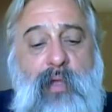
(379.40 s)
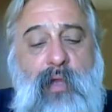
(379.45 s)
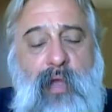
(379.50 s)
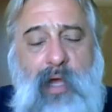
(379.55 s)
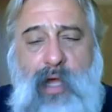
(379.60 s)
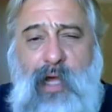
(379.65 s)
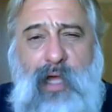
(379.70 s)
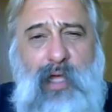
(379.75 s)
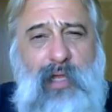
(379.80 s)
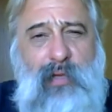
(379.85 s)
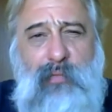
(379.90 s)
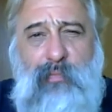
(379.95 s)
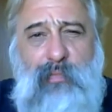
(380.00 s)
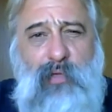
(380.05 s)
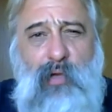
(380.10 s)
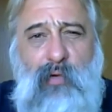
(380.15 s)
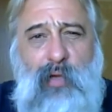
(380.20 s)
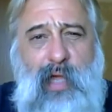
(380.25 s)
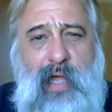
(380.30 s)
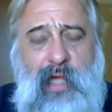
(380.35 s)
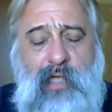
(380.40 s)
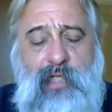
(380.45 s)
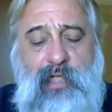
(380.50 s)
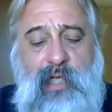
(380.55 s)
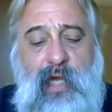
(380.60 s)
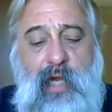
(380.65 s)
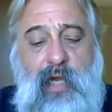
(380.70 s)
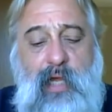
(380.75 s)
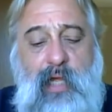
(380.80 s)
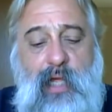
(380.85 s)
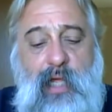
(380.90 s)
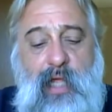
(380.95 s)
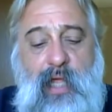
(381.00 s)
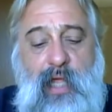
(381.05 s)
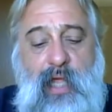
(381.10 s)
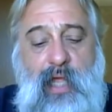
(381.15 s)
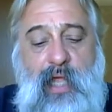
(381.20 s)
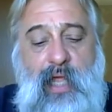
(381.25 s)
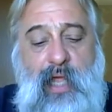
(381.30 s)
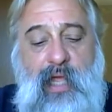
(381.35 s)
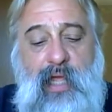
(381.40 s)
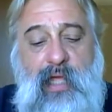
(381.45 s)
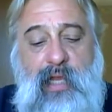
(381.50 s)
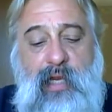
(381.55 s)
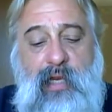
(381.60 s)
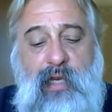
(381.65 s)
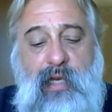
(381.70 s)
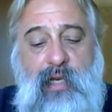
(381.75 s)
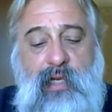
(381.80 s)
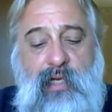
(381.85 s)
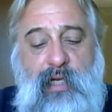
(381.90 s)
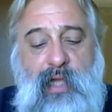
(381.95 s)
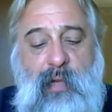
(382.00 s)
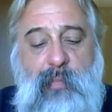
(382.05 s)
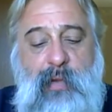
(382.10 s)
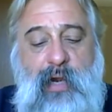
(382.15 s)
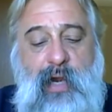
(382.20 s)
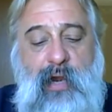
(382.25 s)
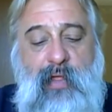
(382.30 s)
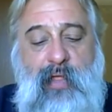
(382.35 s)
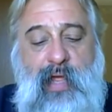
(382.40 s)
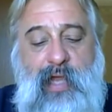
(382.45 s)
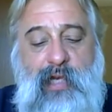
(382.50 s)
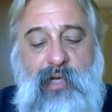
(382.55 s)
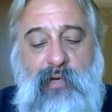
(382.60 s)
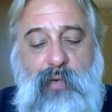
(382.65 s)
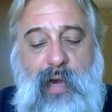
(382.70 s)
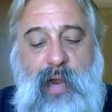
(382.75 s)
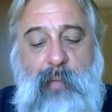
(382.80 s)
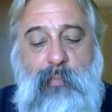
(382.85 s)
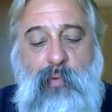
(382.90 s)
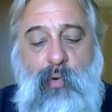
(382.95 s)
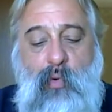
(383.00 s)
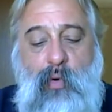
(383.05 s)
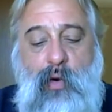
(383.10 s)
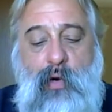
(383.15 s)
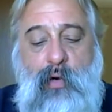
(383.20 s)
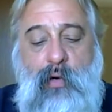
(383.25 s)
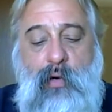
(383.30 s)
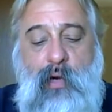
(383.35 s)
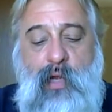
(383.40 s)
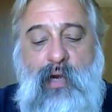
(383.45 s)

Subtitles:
no gas check, and coming out of that trapdoor,